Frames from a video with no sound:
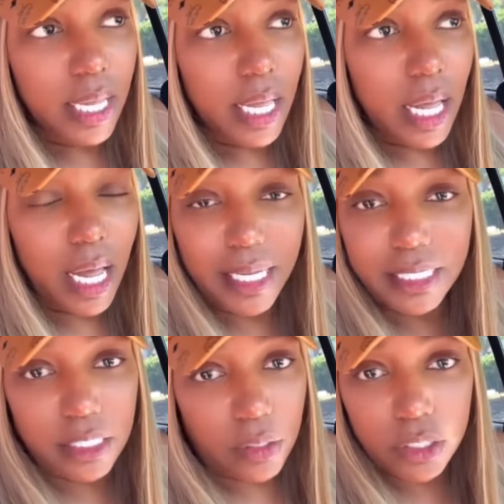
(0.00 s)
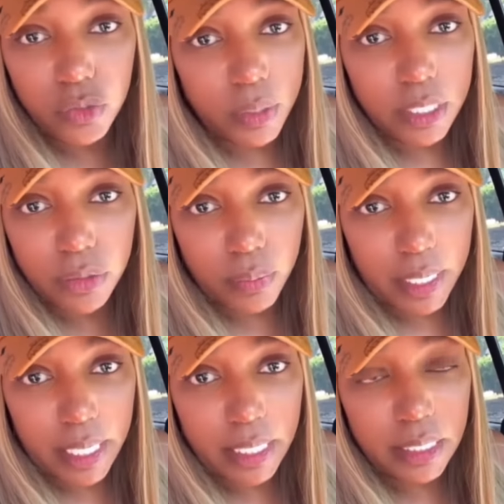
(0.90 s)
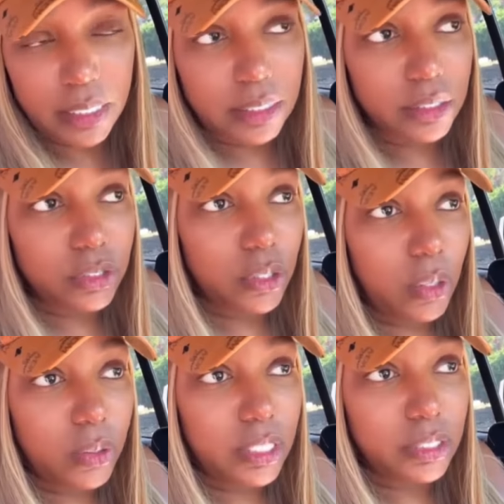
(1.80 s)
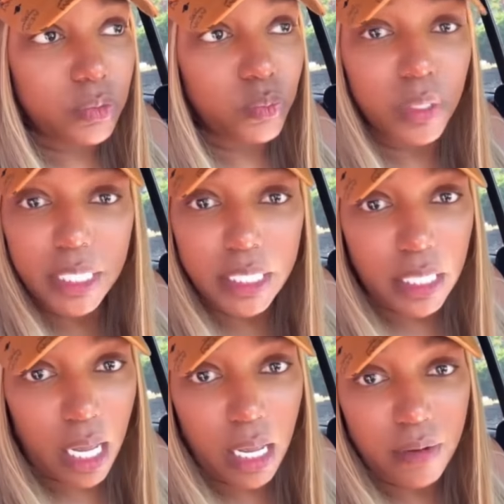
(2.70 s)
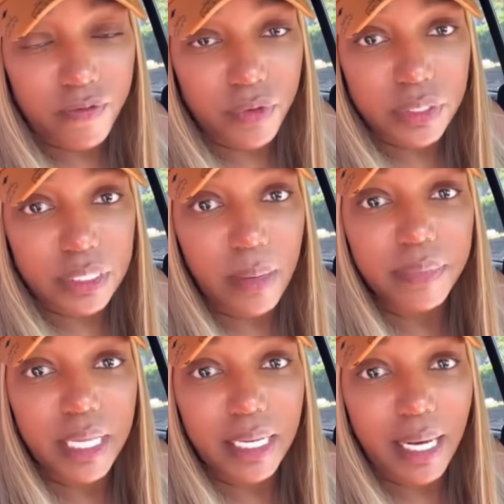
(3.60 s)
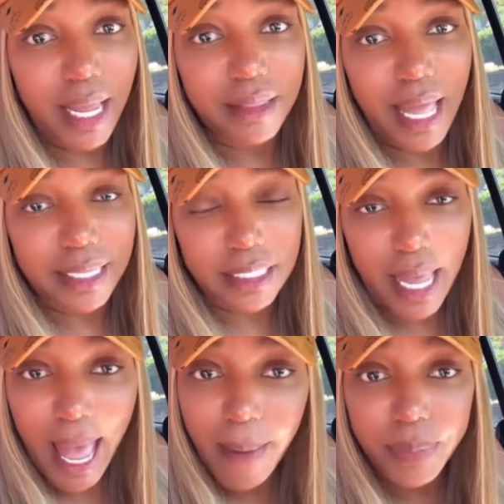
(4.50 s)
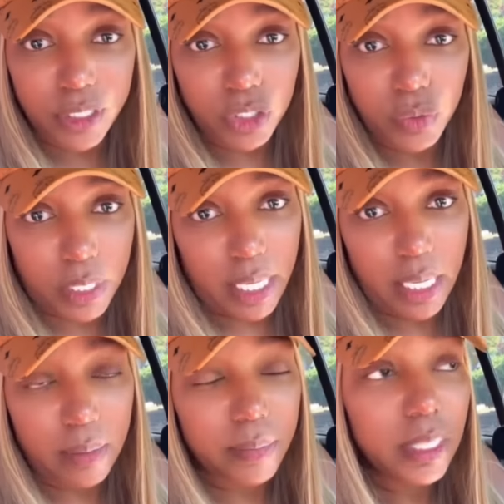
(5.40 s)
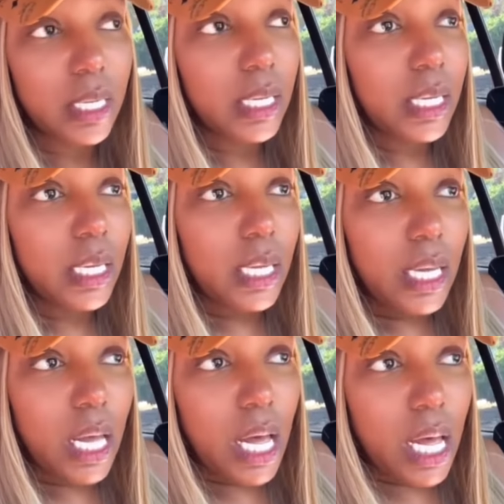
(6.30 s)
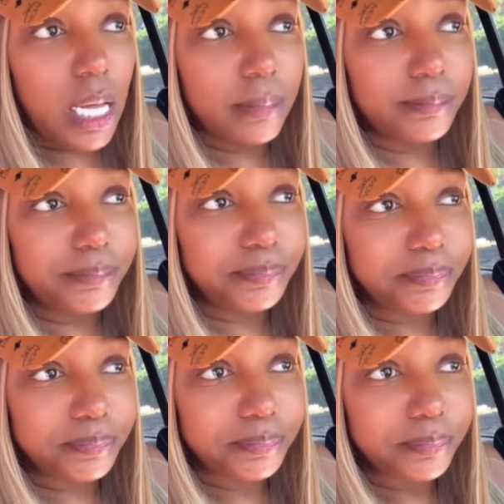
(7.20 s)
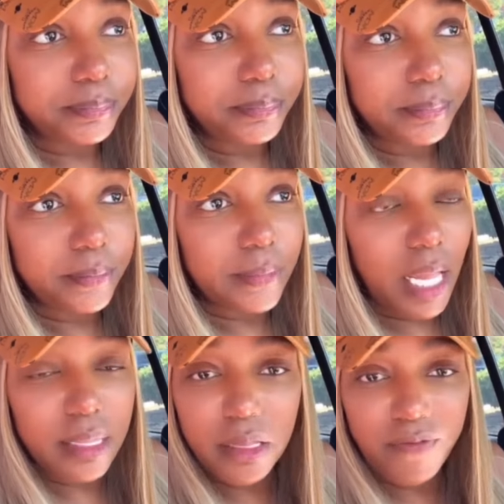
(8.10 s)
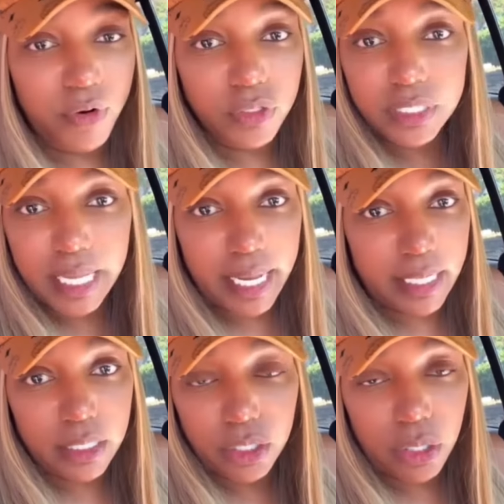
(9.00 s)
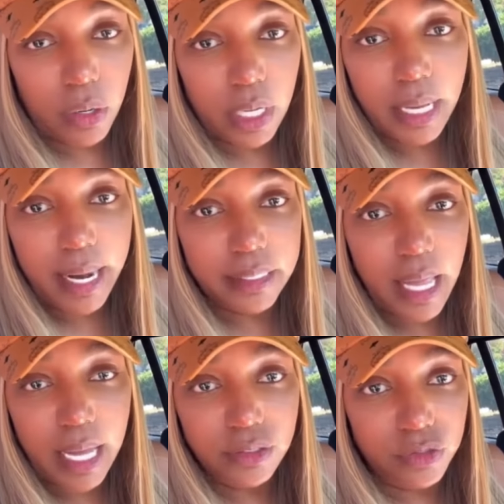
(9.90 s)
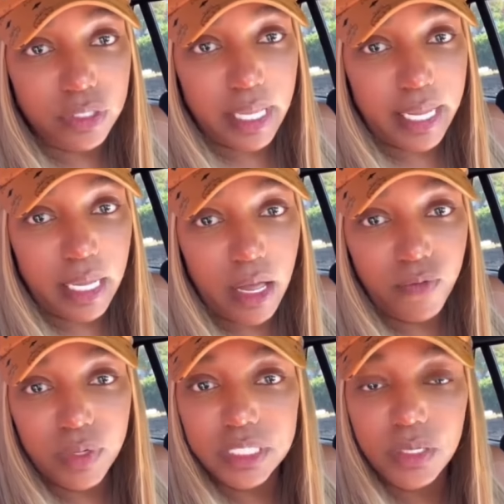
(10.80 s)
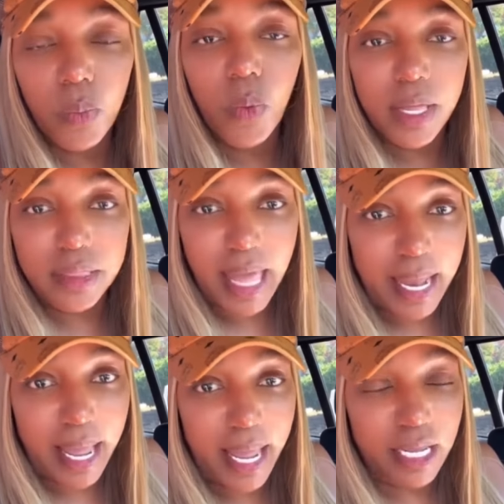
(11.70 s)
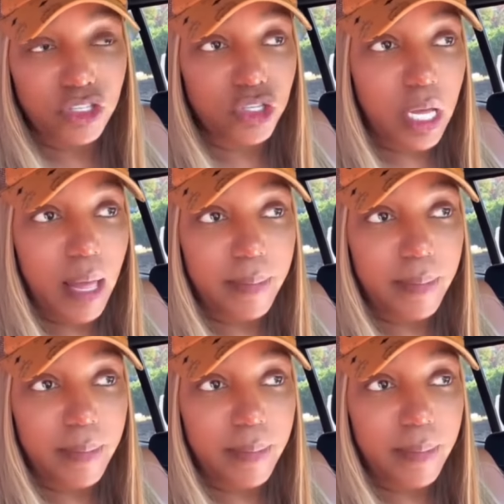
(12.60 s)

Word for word: Uh, he's only 23, so he's really young for something like that to happen to him. Um, the first thing you know a lot of doctors think of when someone that age come